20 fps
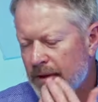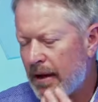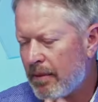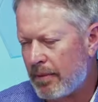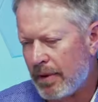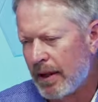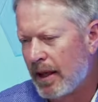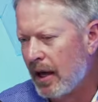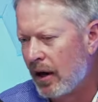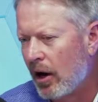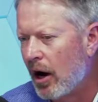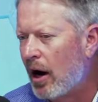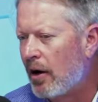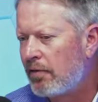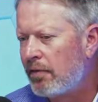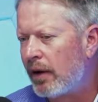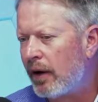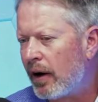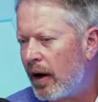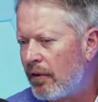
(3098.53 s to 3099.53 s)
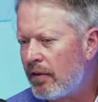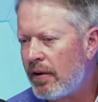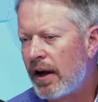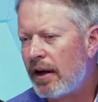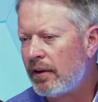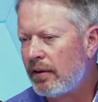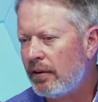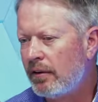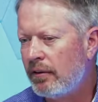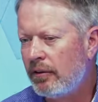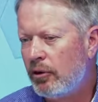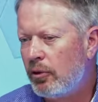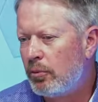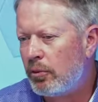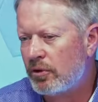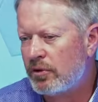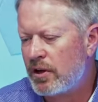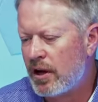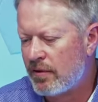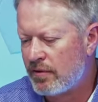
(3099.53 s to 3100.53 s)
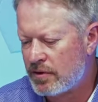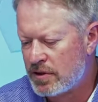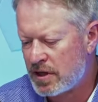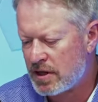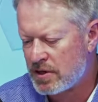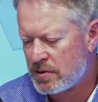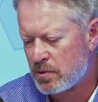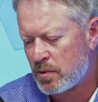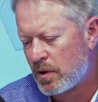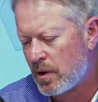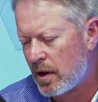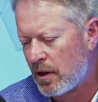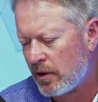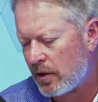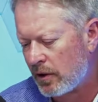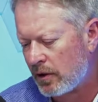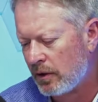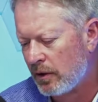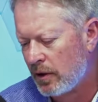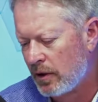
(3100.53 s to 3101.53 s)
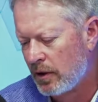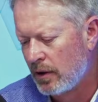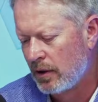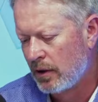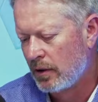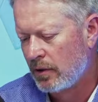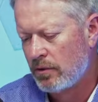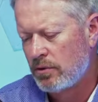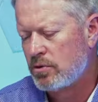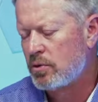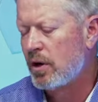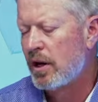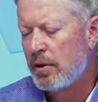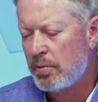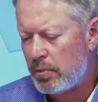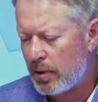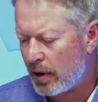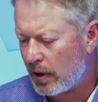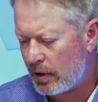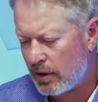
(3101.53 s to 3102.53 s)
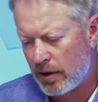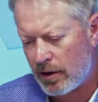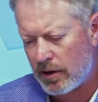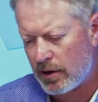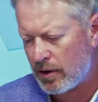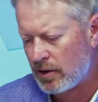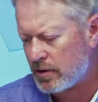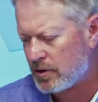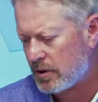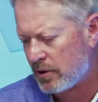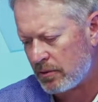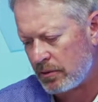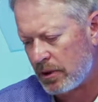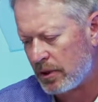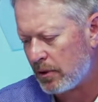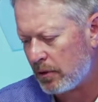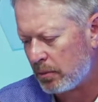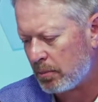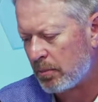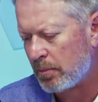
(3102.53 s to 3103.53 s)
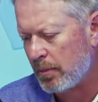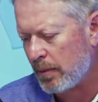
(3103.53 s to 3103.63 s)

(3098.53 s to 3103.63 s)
again, off air, I've had numerous conversations with other trade partners or, you know,